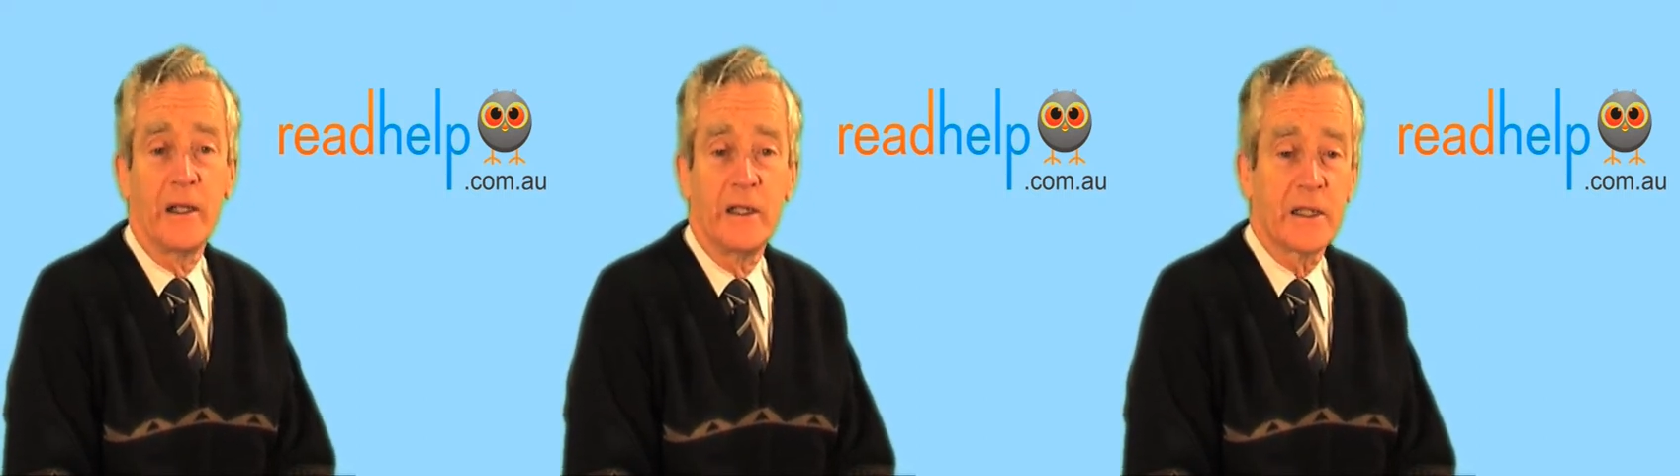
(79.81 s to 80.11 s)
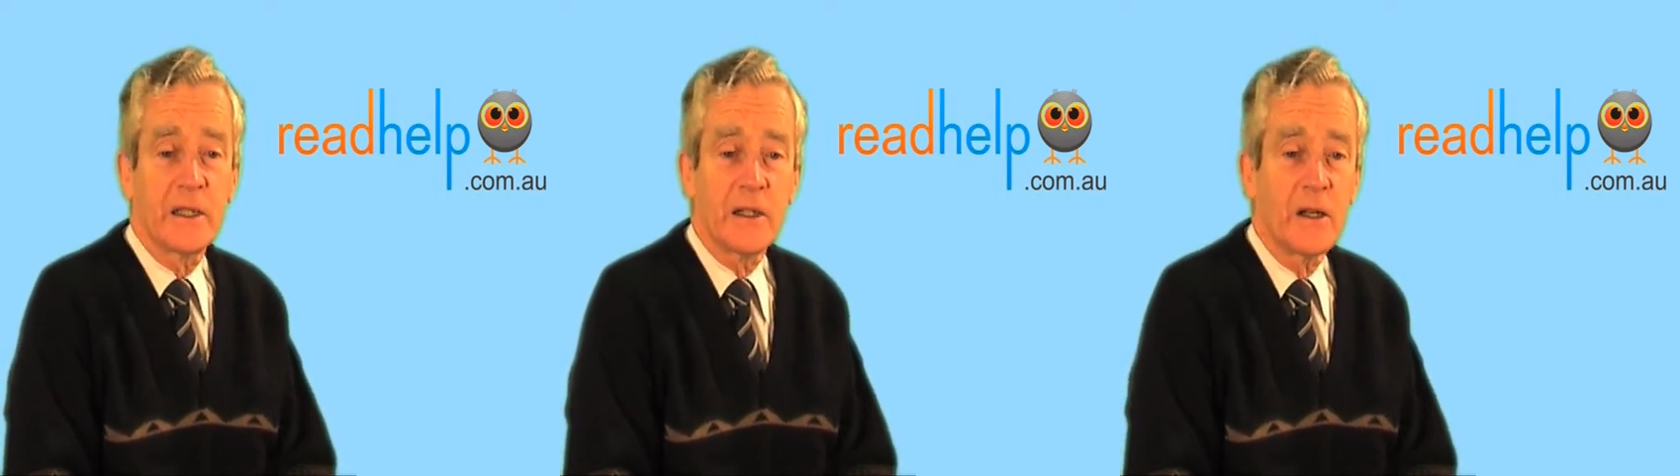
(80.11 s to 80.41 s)
He
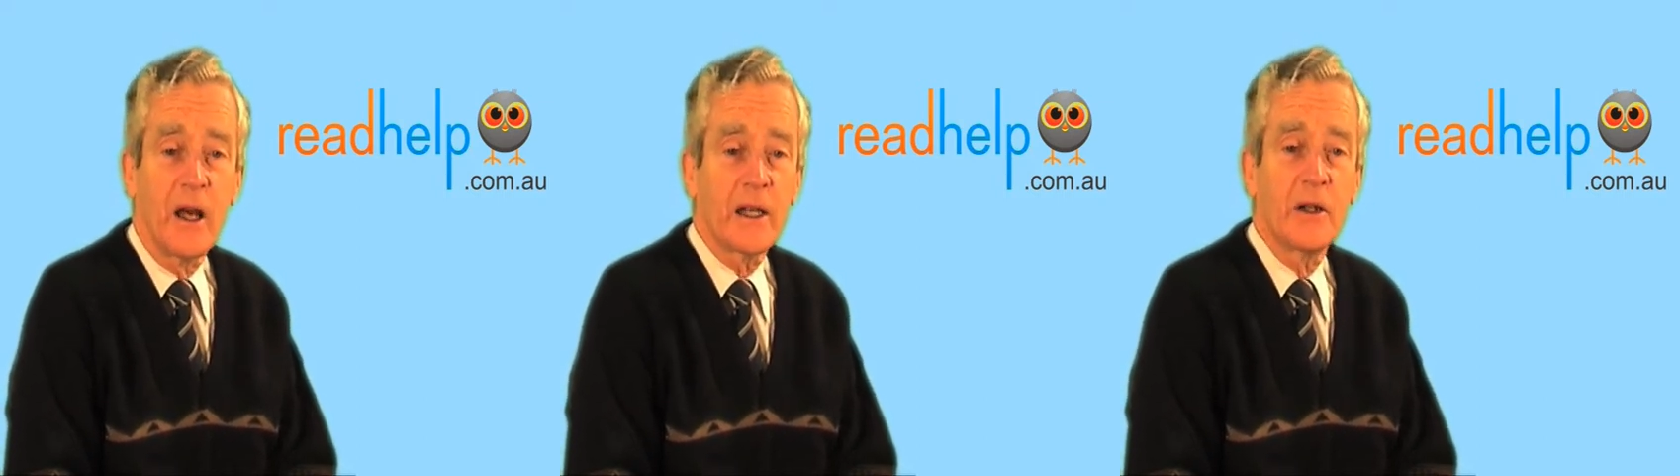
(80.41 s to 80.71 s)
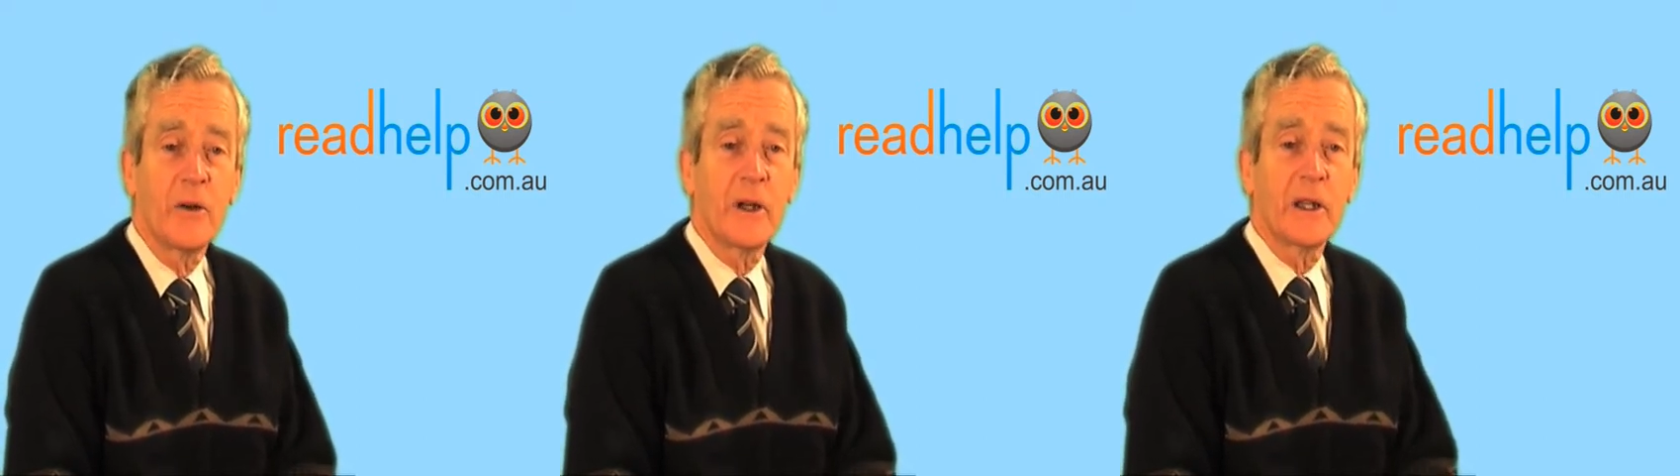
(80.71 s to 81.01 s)
just doesn't like
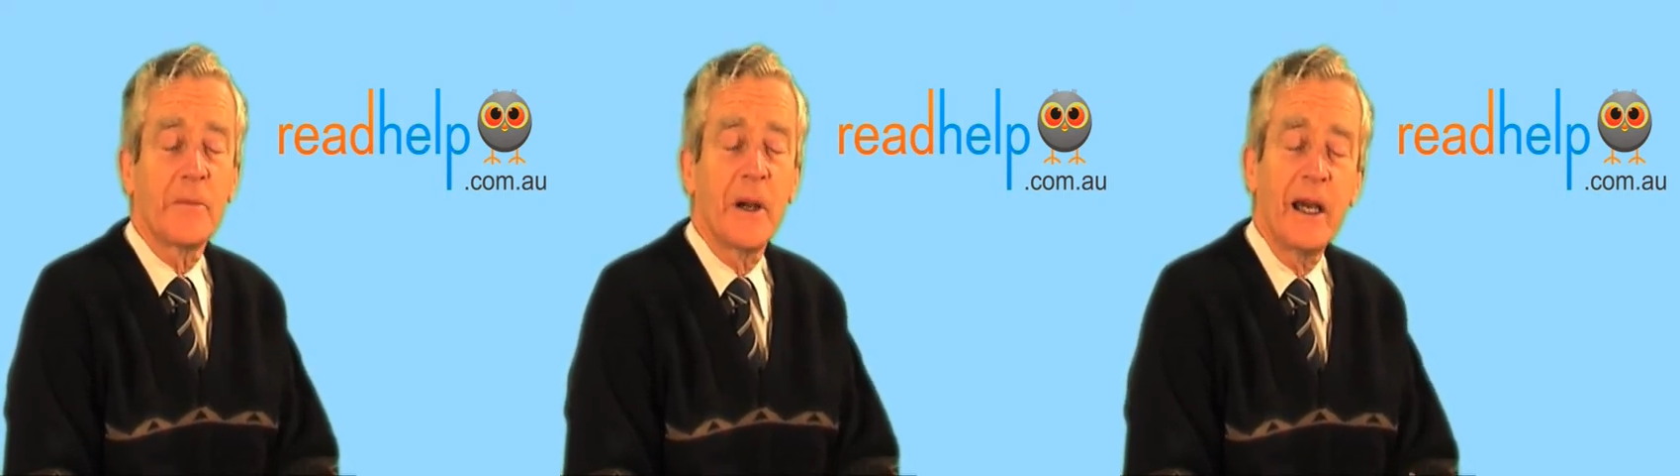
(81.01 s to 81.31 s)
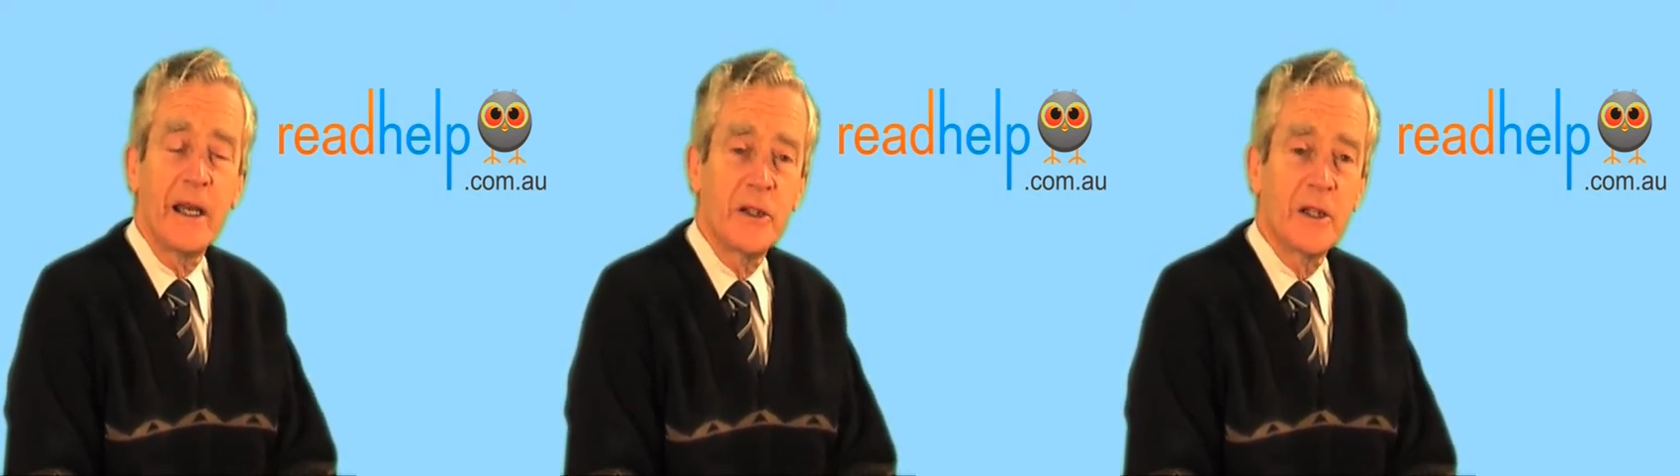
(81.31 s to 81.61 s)
to look at the
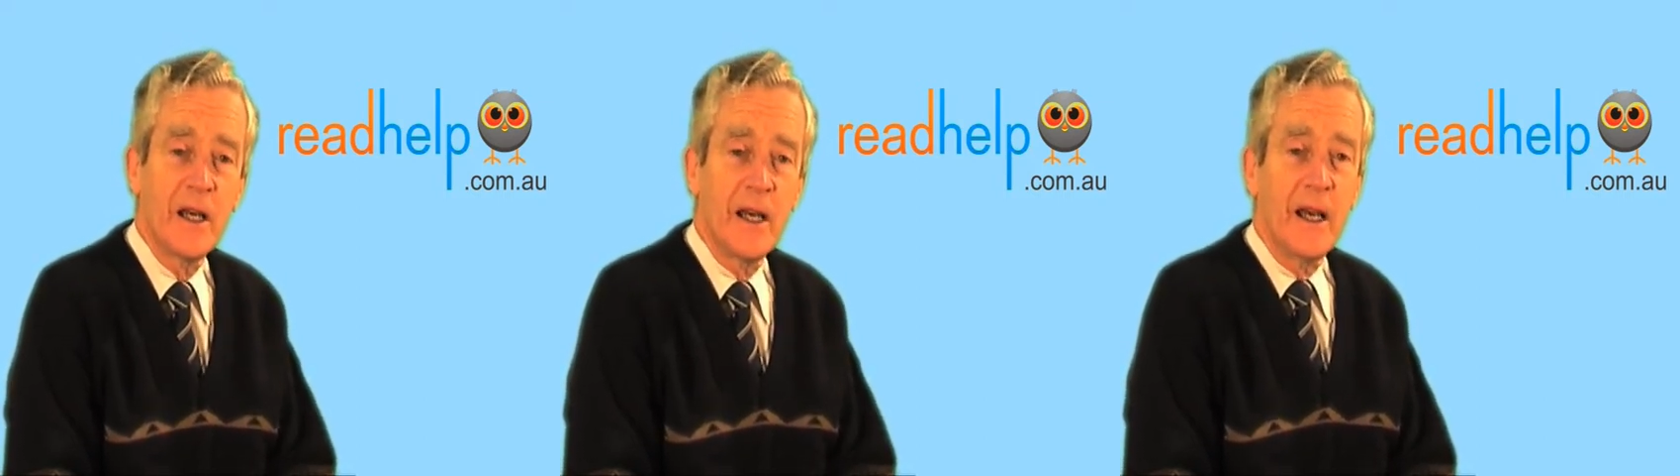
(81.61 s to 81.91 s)
page.